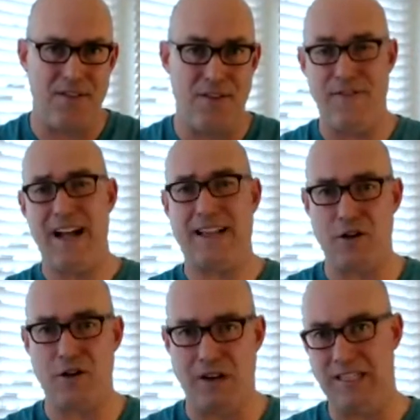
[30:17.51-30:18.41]
The fact that you're
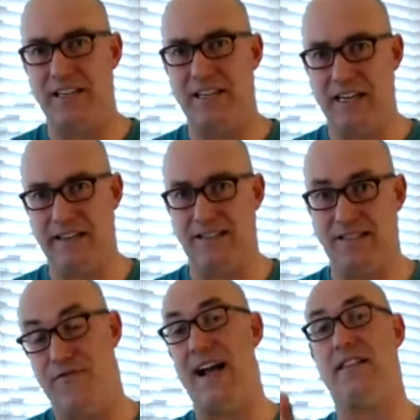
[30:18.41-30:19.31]
listening to this, the
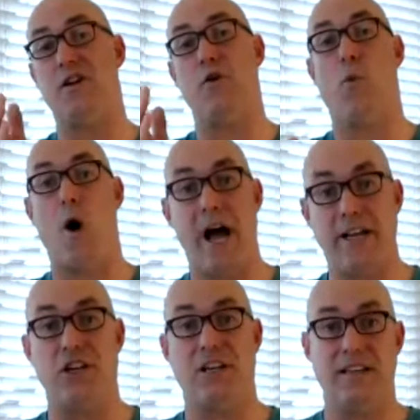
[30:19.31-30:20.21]
fact that you're
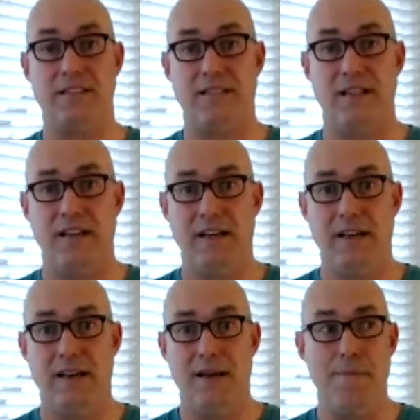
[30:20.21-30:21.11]
watching this
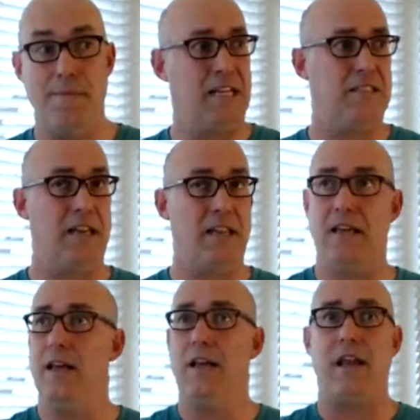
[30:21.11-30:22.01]
means that,
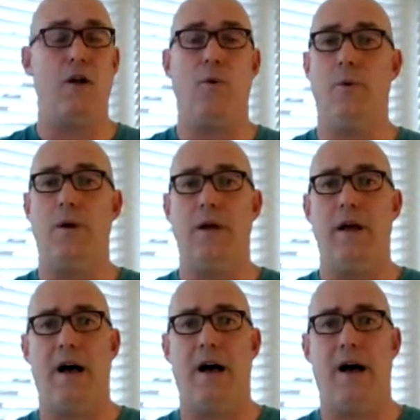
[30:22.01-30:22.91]

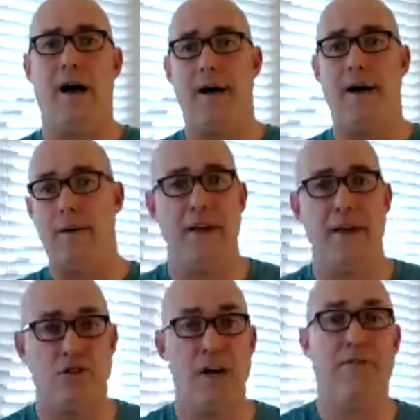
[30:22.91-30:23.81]
and one of the things
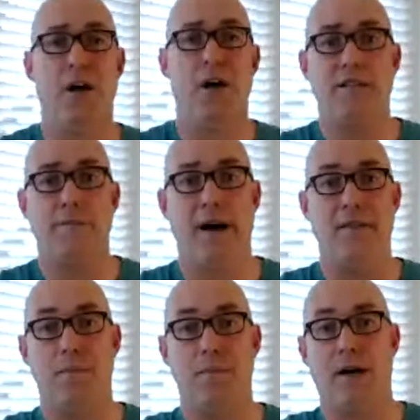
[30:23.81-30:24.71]
Jeff talks about in the
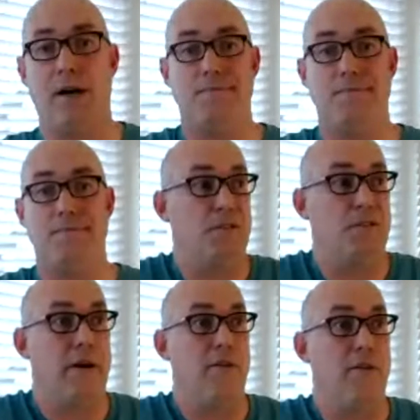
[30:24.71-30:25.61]
book, this is a
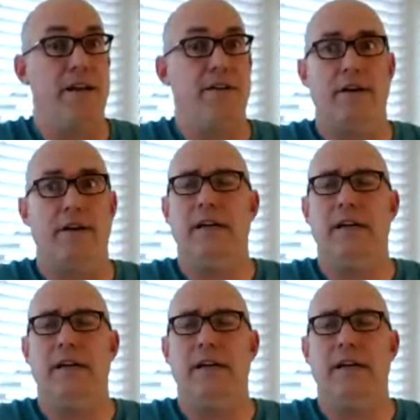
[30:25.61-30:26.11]
great reminder,